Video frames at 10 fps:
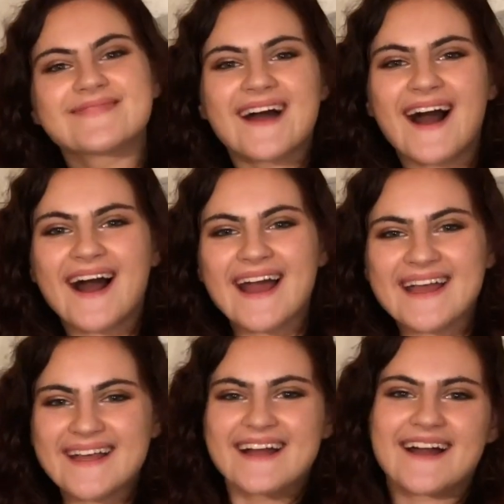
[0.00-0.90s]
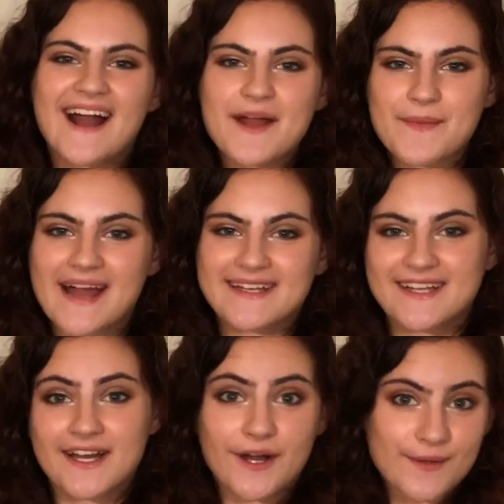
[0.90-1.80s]
Hi, I'm
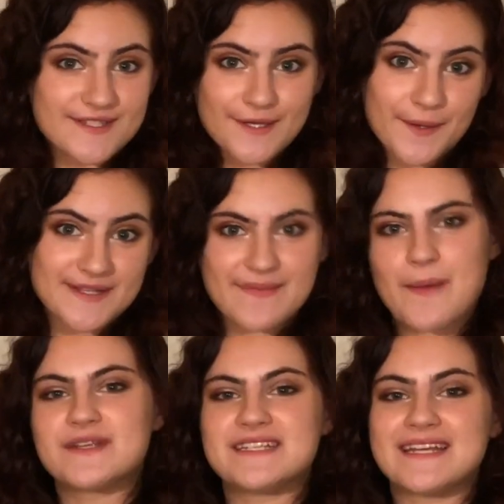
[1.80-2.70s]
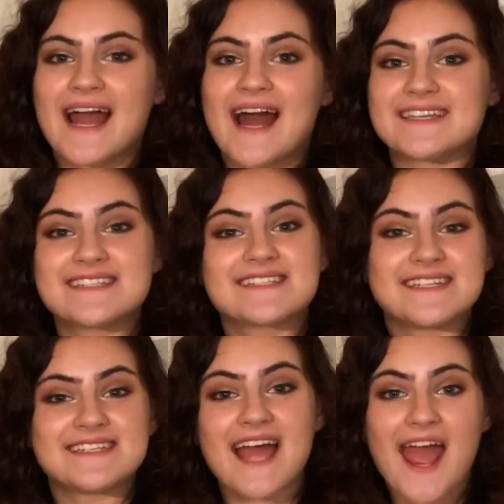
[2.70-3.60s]
Anya, also known as Meppity, and
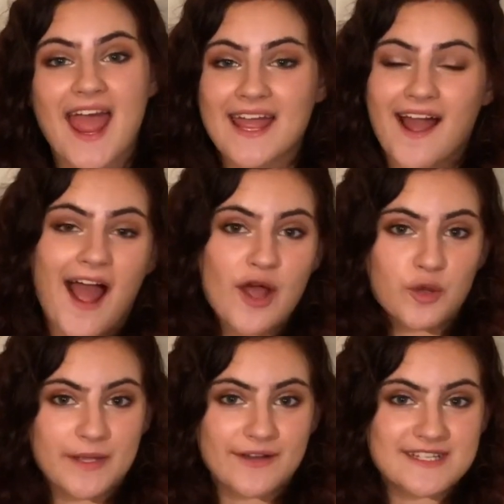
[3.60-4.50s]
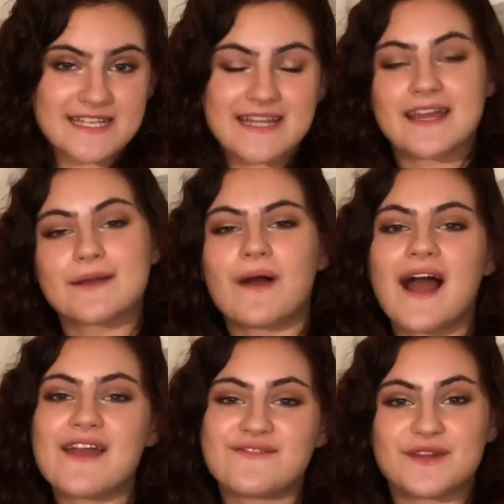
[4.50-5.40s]
today I'll be critiquing
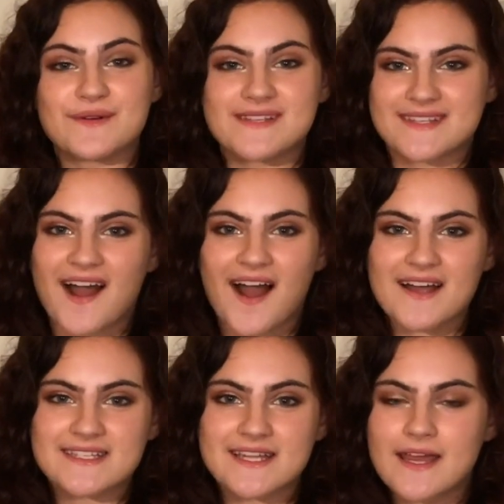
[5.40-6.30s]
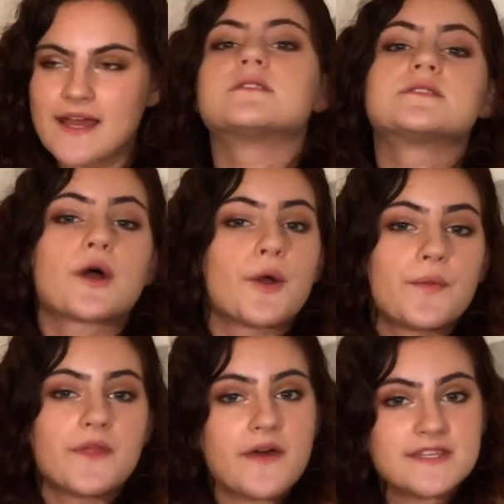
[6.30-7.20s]
my viewers' art.
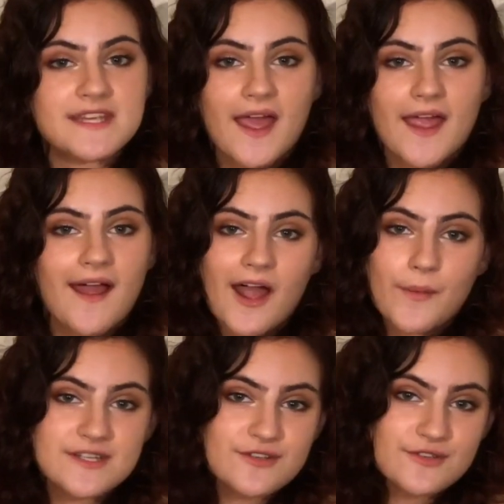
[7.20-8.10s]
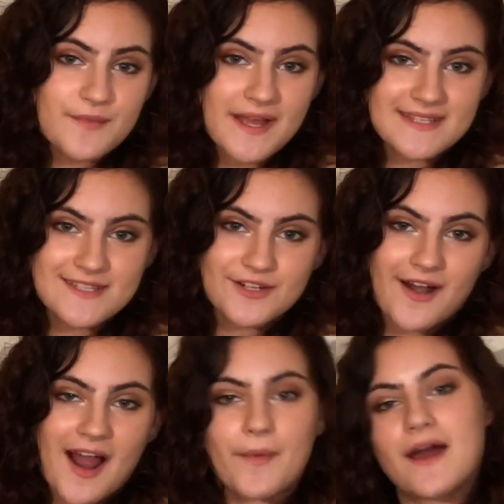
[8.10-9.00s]
So the other day I went onto my
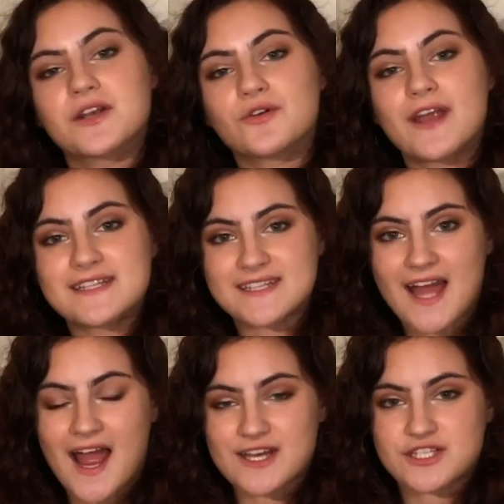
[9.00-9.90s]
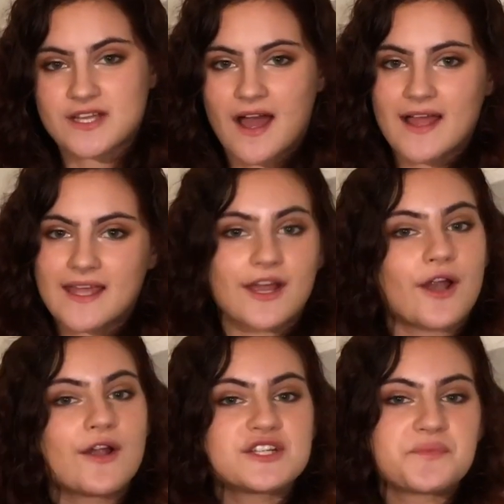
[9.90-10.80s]
Instagram and created a hashtag
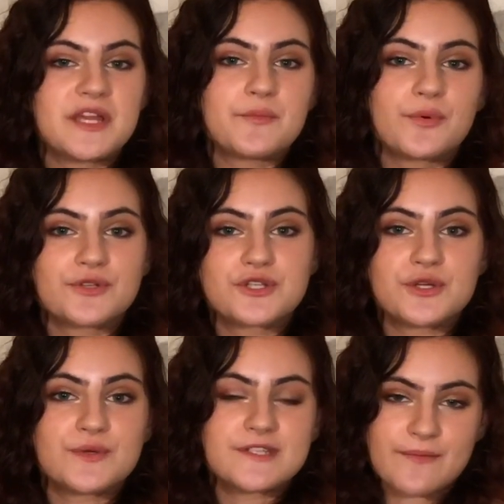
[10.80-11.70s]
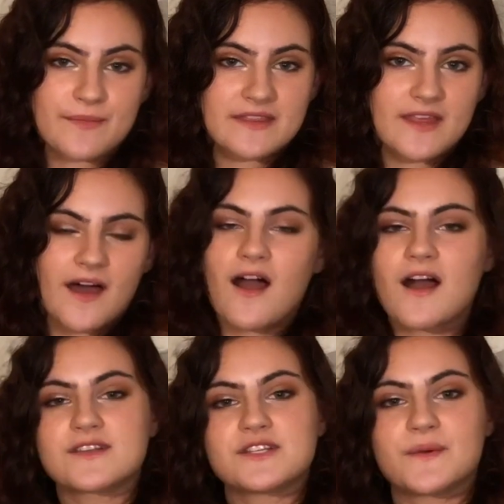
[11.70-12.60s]
encouraging people to submit their
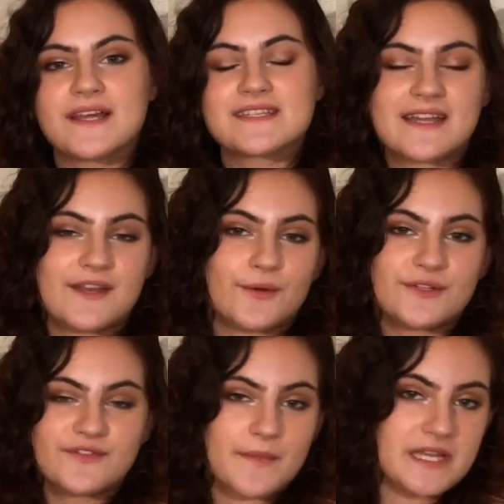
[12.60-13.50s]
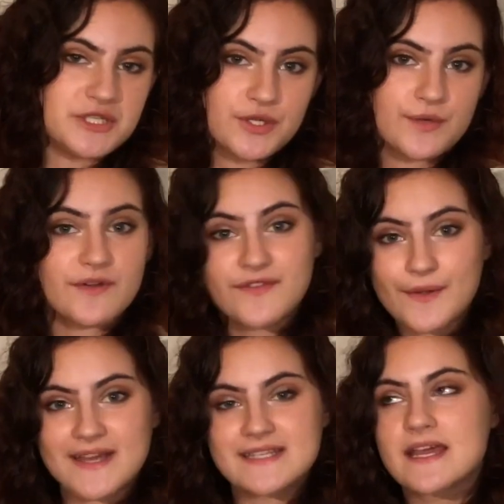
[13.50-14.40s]
art to it in order for me to
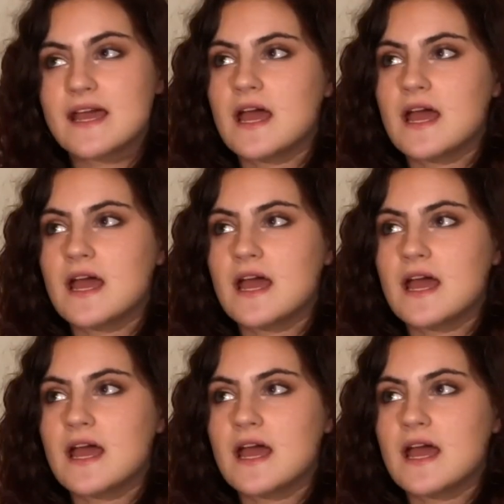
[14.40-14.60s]
review it.